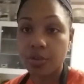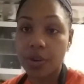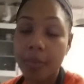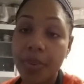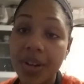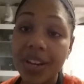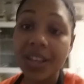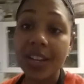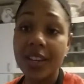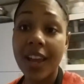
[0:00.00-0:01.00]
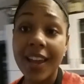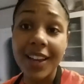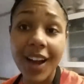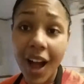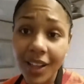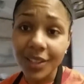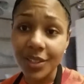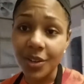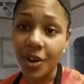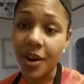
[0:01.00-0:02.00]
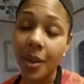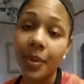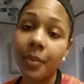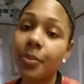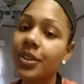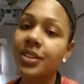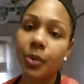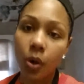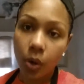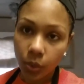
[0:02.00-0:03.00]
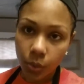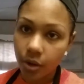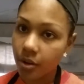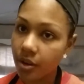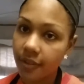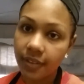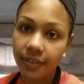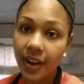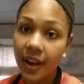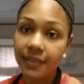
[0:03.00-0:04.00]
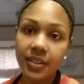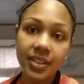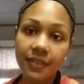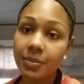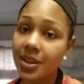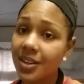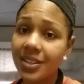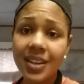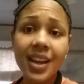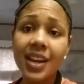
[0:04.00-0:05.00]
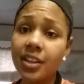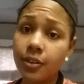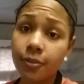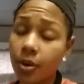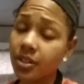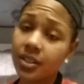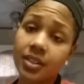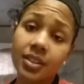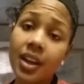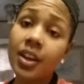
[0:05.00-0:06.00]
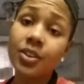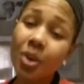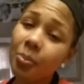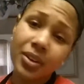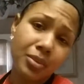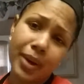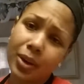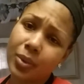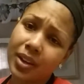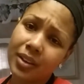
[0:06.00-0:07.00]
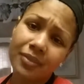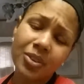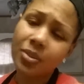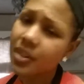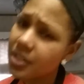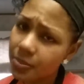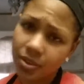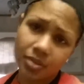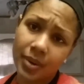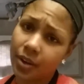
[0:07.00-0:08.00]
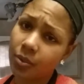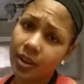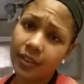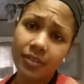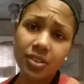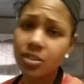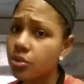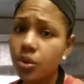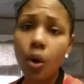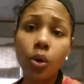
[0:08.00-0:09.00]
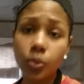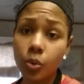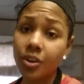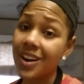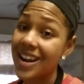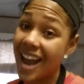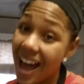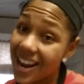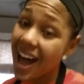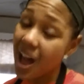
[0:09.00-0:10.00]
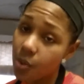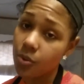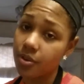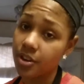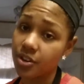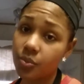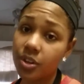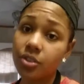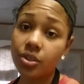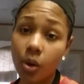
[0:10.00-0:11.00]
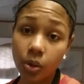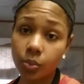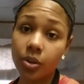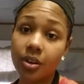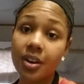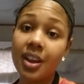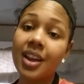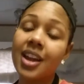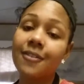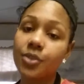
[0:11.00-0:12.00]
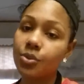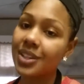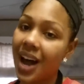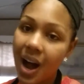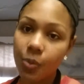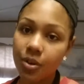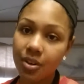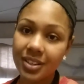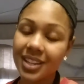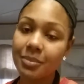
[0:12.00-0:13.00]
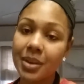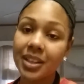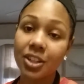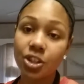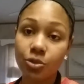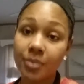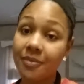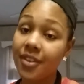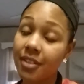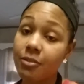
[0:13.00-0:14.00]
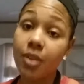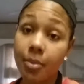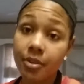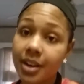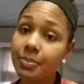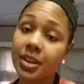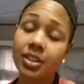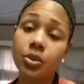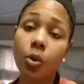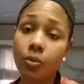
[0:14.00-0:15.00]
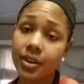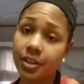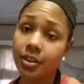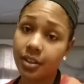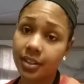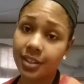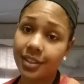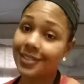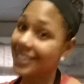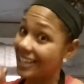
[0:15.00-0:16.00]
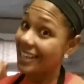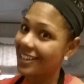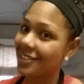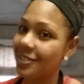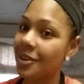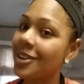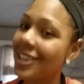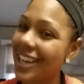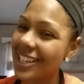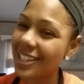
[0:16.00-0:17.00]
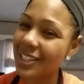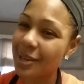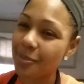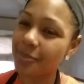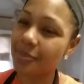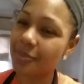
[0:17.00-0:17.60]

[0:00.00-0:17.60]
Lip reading: the shrimp, put it in a colander and then put some cold water in it for 5 to 7 minutes and it defrosts. Don't put it in a microwave. You don't need to put it in a microwave. Just use cold water, not hot water. You want to use cold water. If you use the hot water, it's going to make the shrimp very rubbery because it's already cooked. Nice tip.